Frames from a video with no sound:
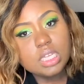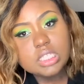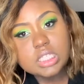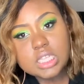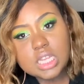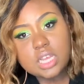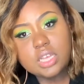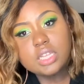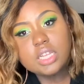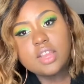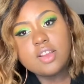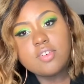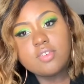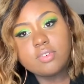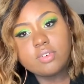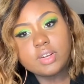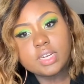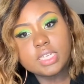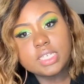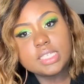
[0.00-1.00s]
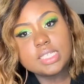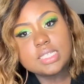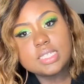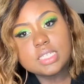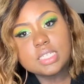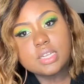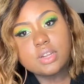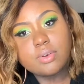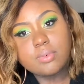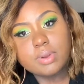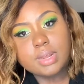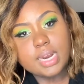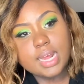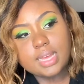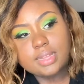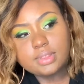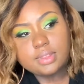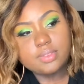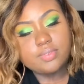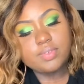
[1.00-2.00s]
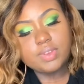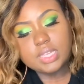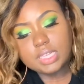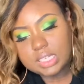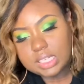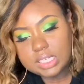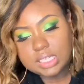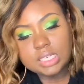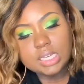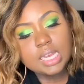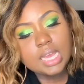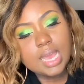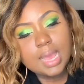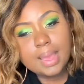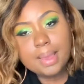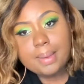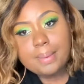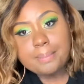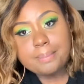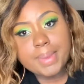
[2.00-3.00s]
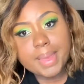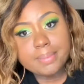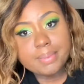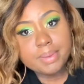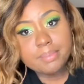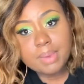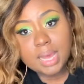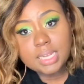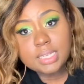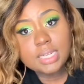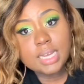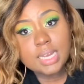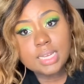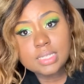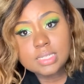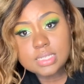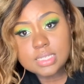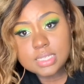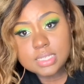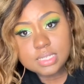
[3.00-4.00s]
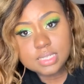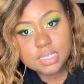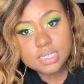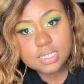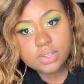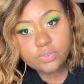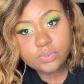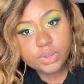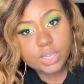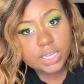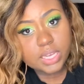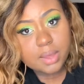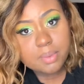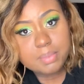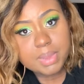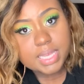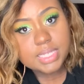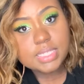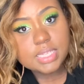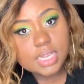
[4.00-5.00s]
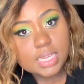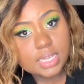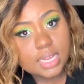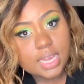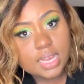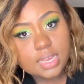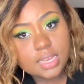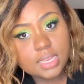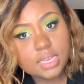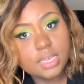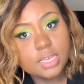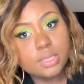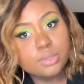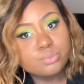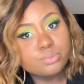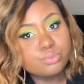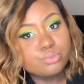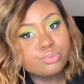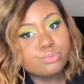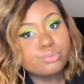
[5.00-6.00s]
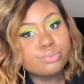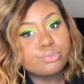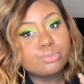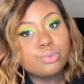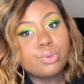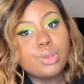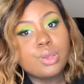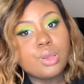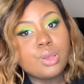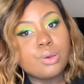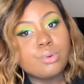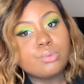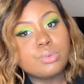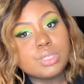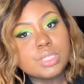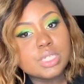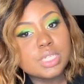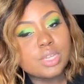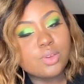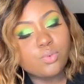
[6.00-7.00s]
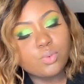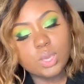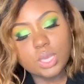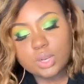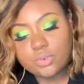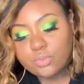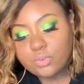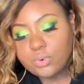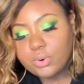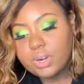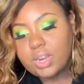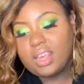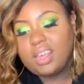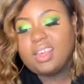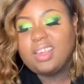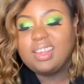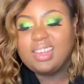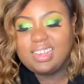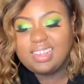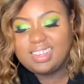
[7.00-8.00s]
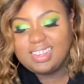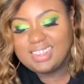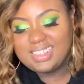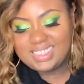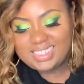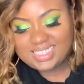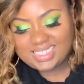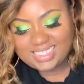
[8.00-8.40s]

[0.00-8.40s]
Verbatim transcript: tell their friends to rent out the villa. Baby, my line sisters, if we come back to LA again, we'll see if we can afford it.